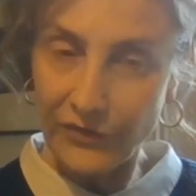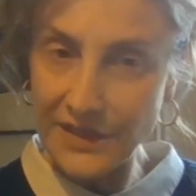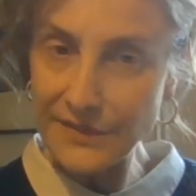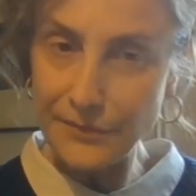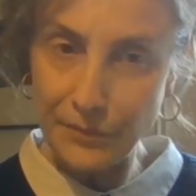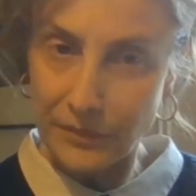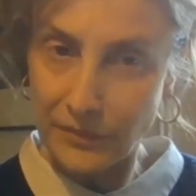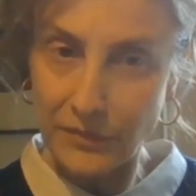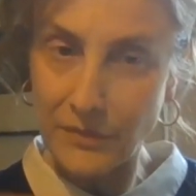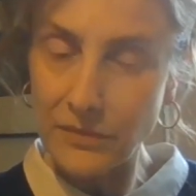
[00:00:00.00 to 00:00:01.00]
of this
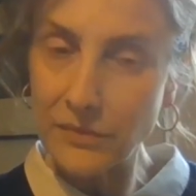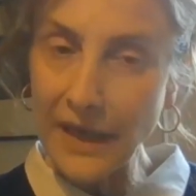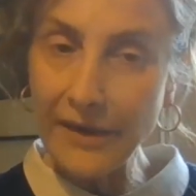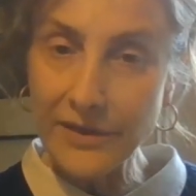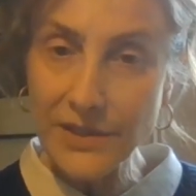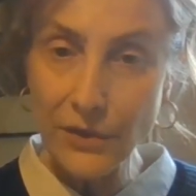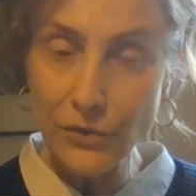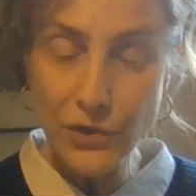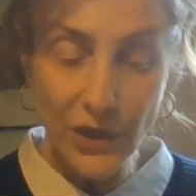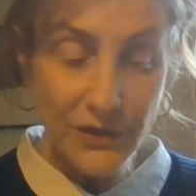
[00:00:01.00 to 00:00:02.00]
character
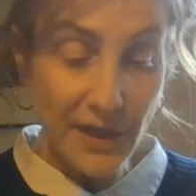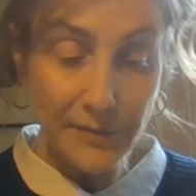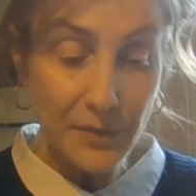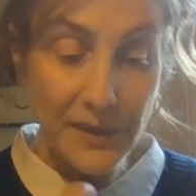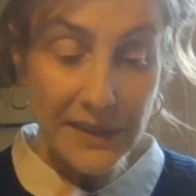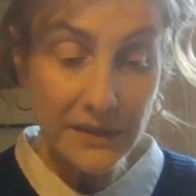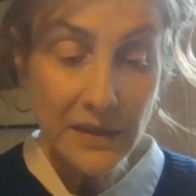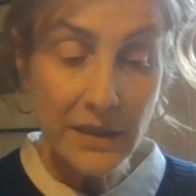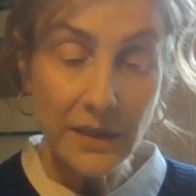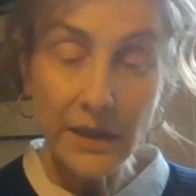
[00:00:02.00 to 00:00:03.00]
called Joe Simon
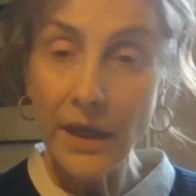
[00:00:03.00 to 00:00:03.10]
Whelan,